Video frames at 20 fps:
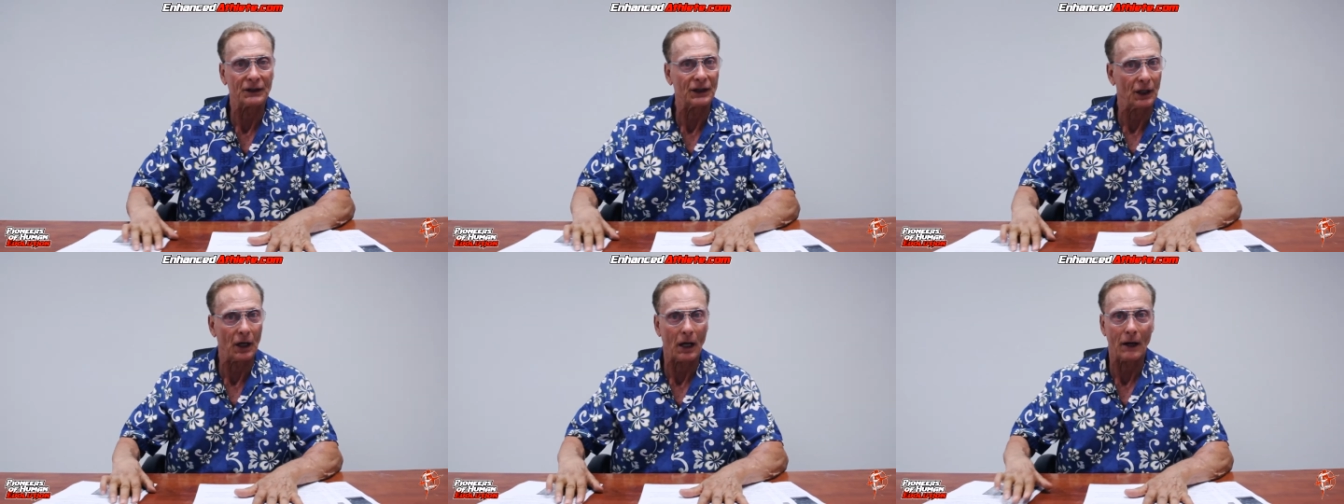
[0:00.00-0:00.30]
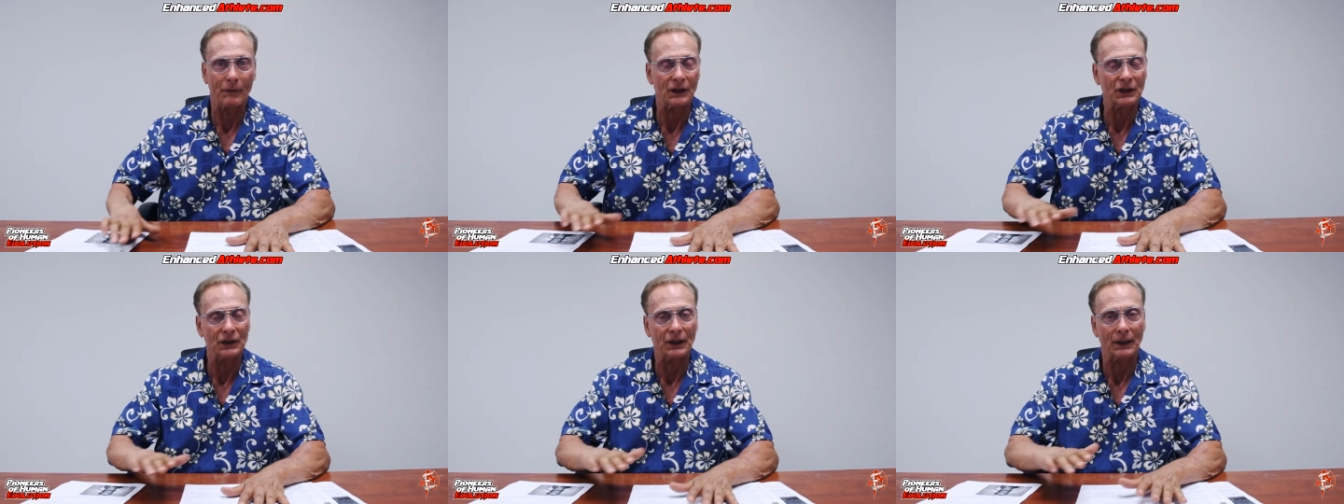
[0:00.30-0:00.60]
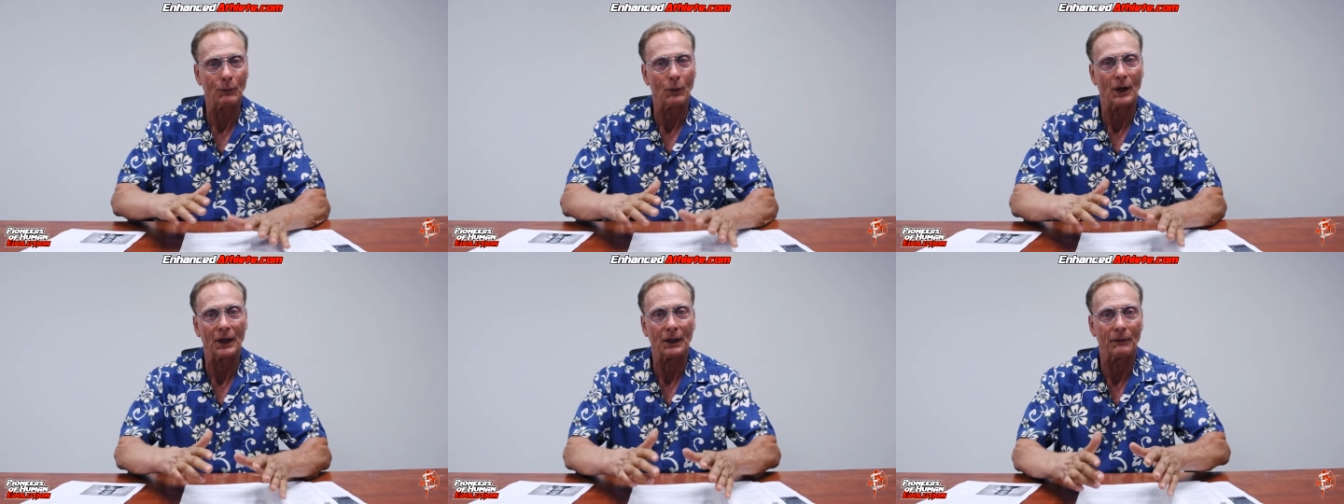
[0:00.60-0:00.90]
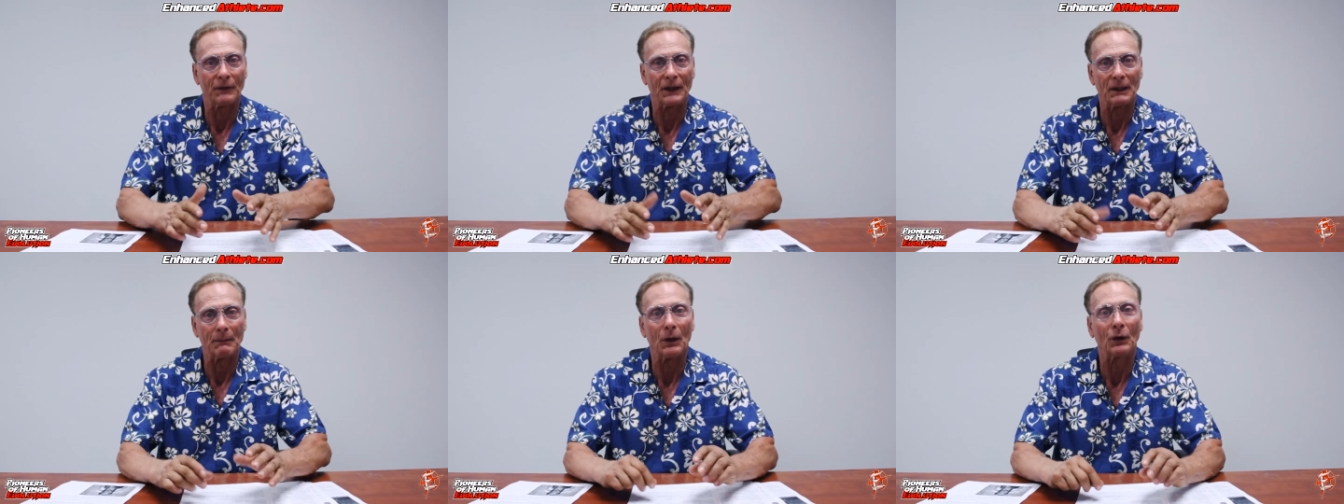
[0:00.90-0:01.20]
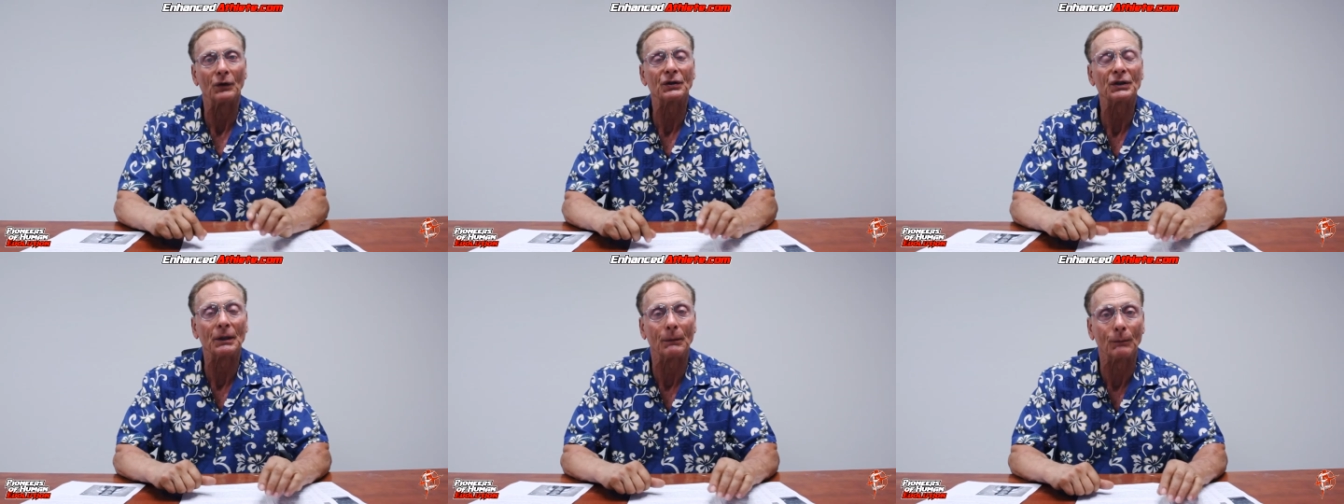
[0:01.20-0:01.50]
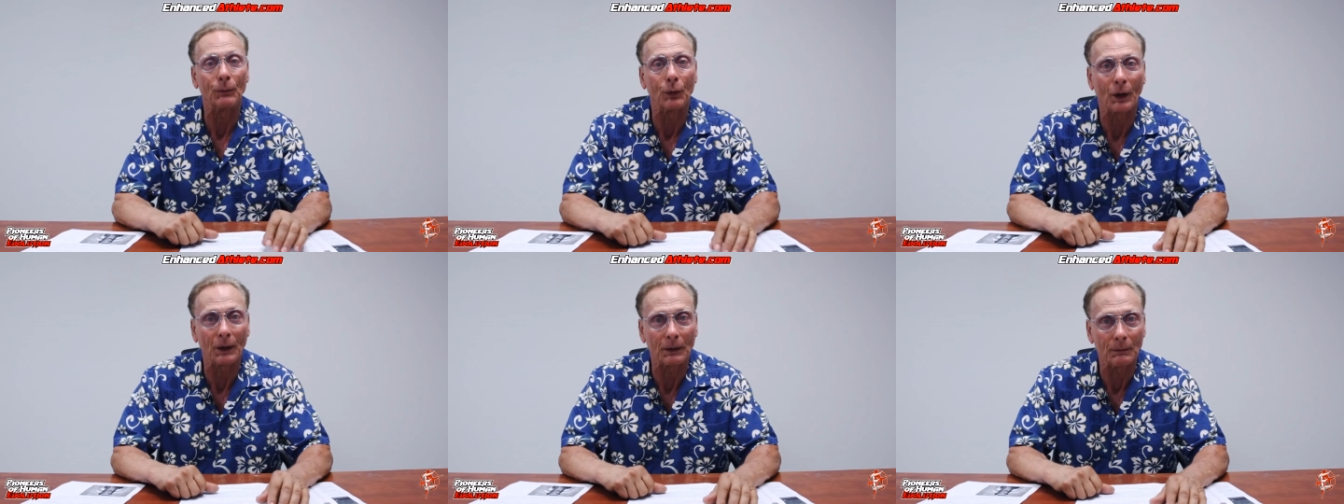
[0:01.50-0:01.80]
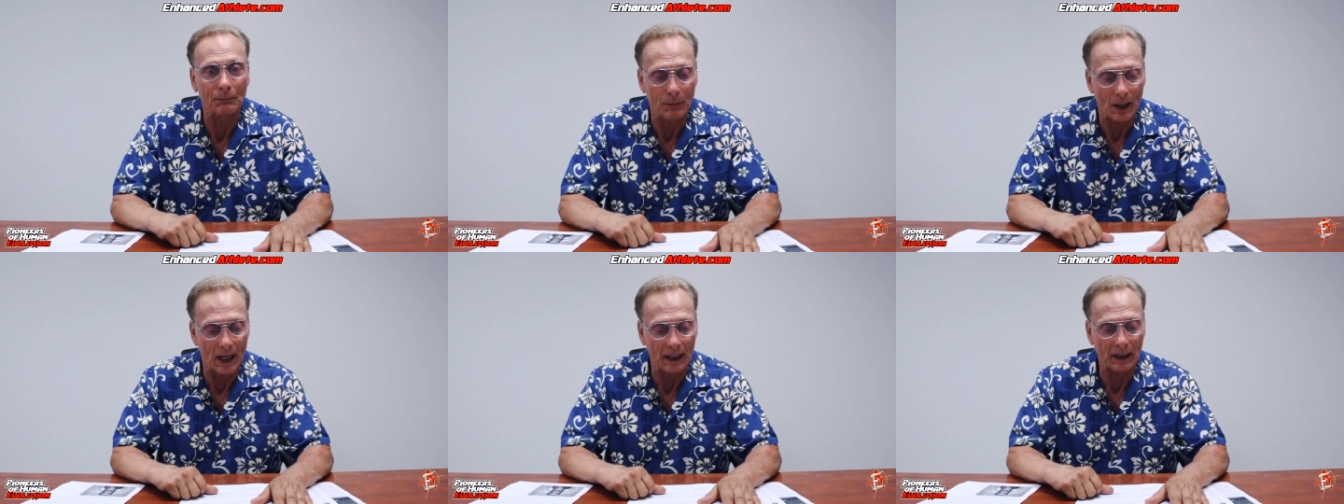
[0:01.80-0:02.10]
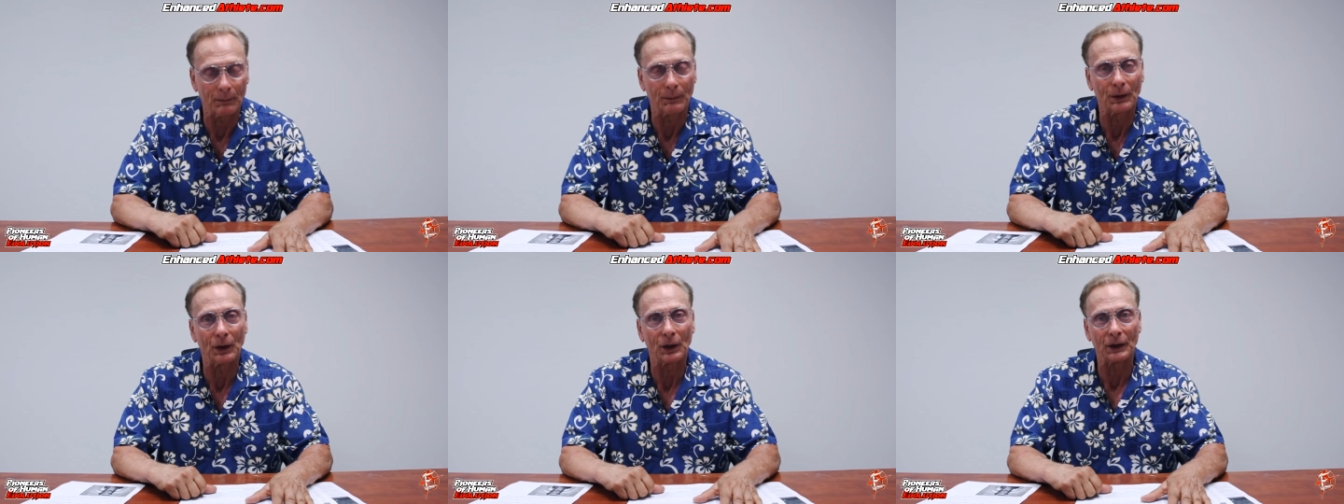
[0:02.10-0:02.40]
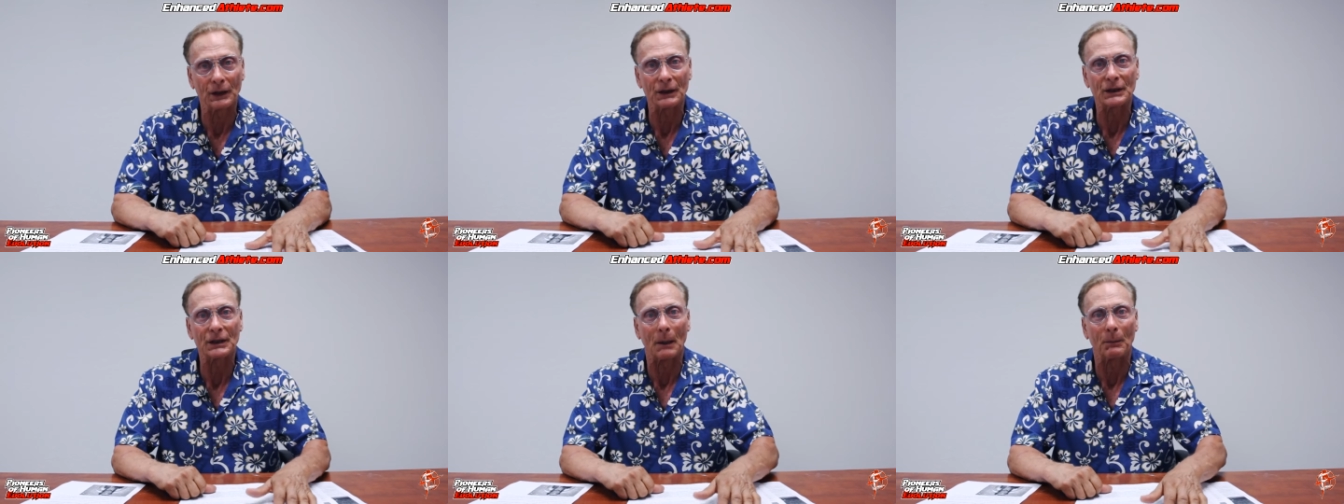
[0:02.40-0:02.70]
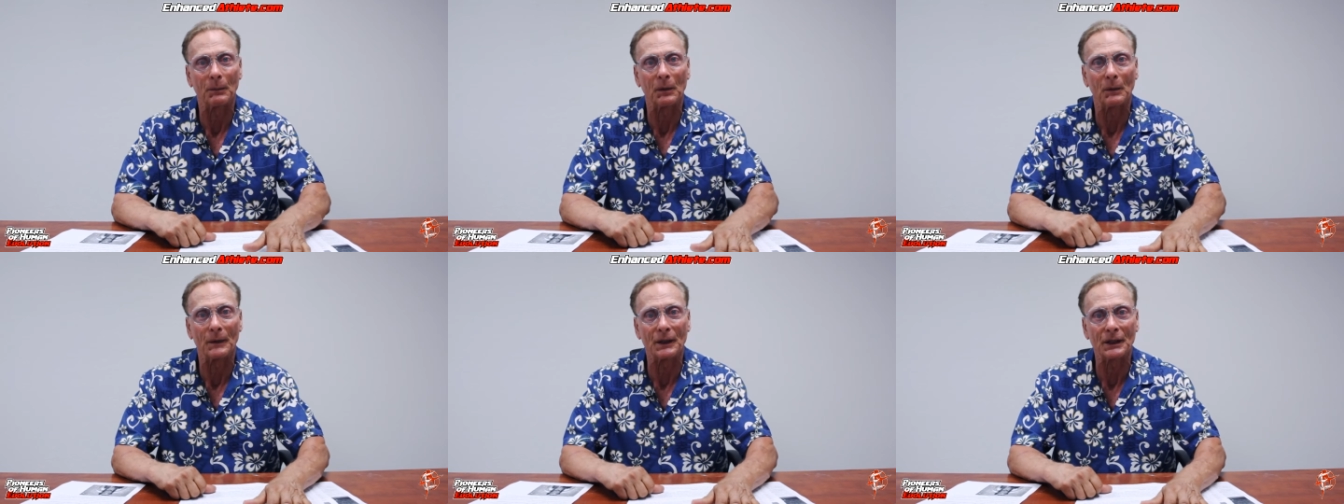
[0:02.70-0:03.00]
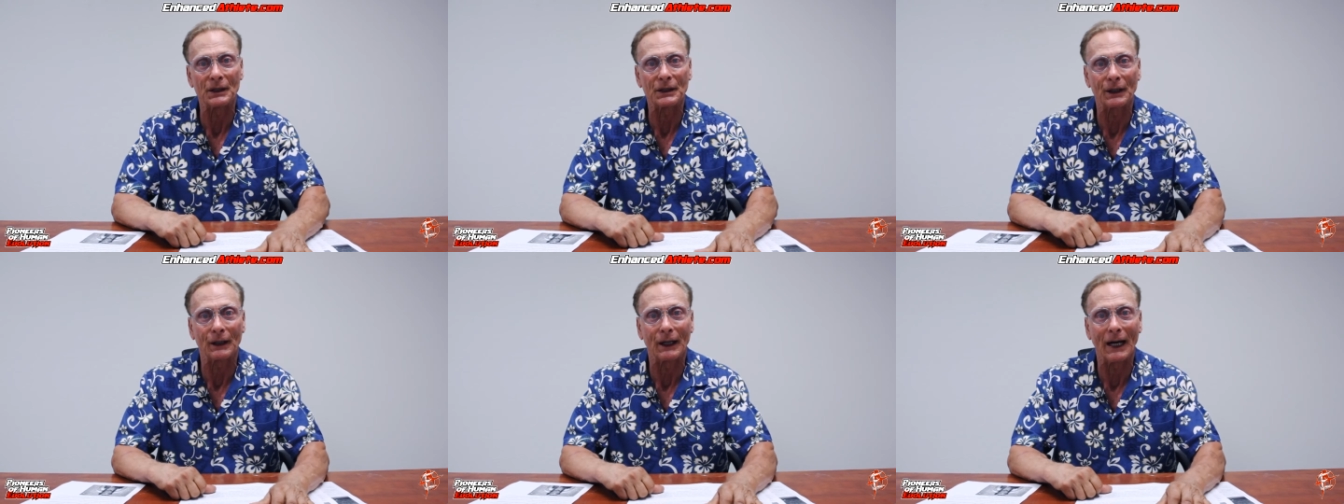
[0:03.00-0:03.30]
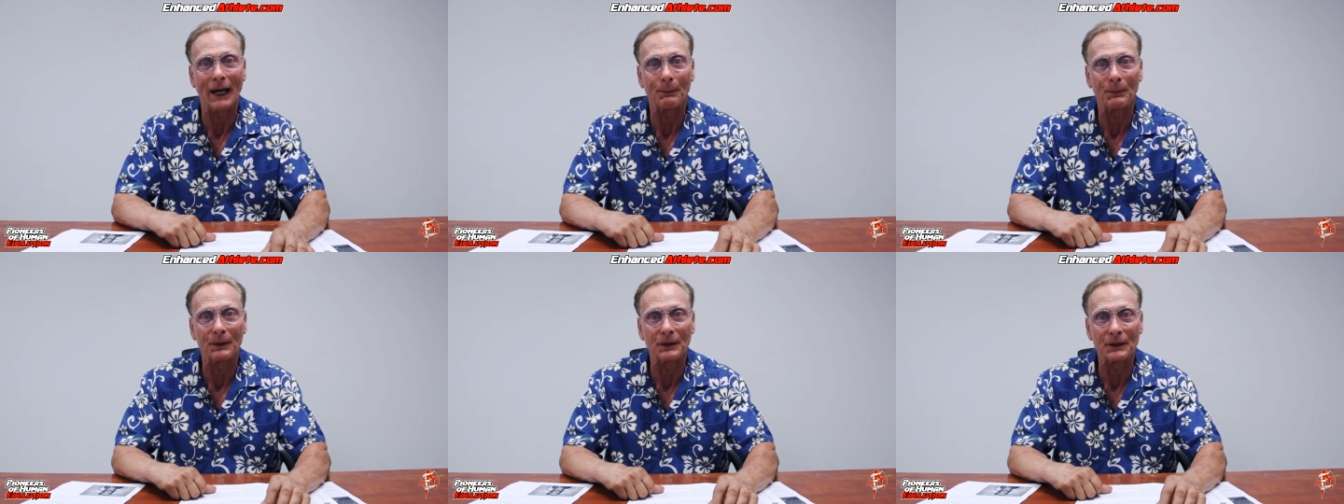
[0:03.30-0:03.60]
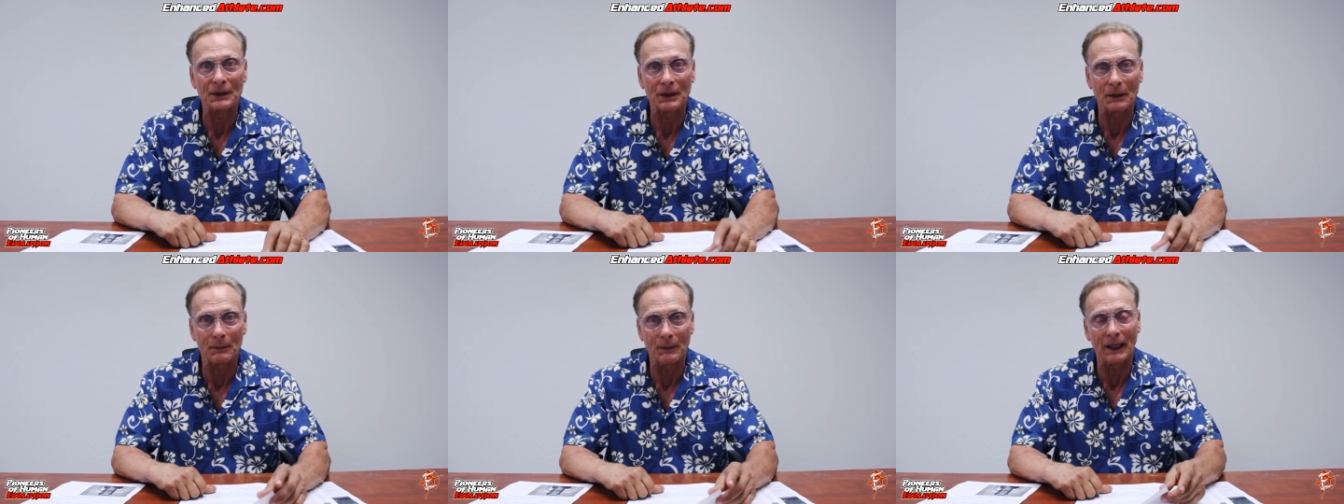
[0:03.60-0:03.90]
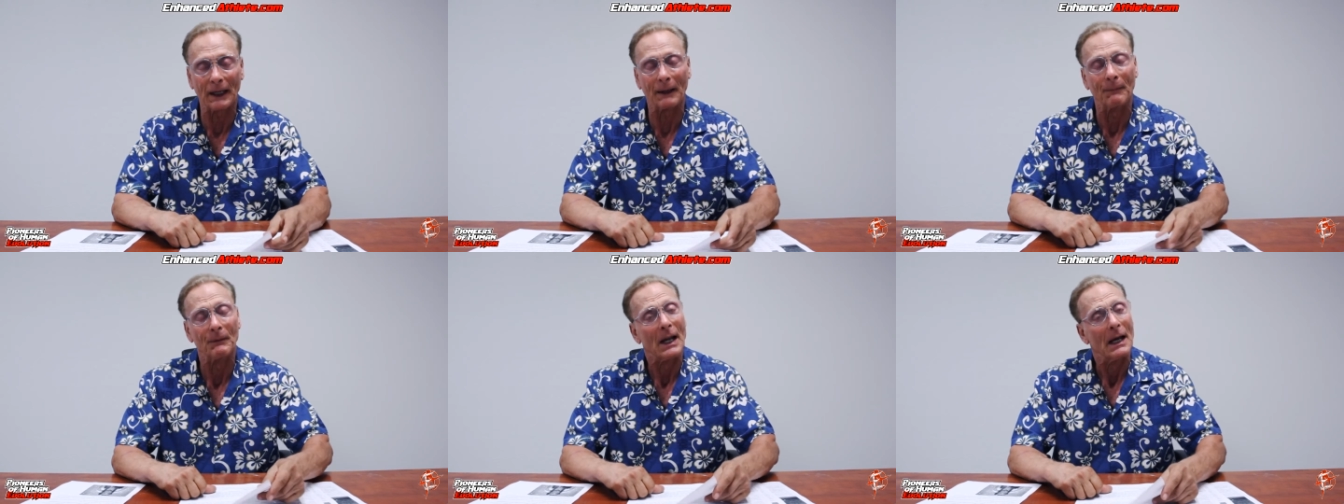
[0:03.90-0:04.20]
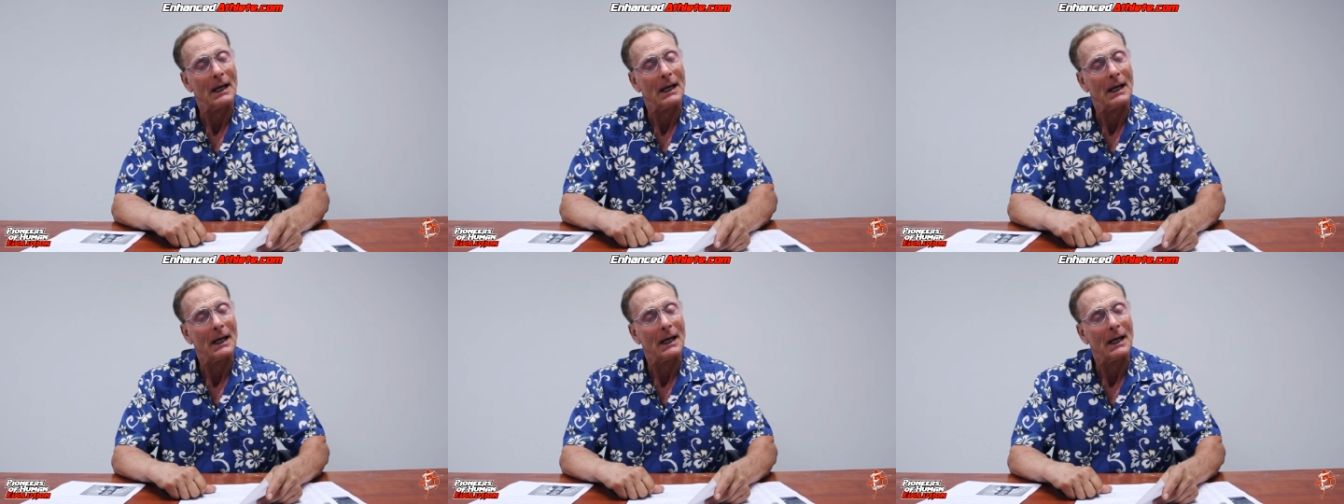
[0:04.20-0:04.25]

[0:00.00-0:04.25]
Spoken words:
and obviously one of the most important bodybuilding supplements there happens to be.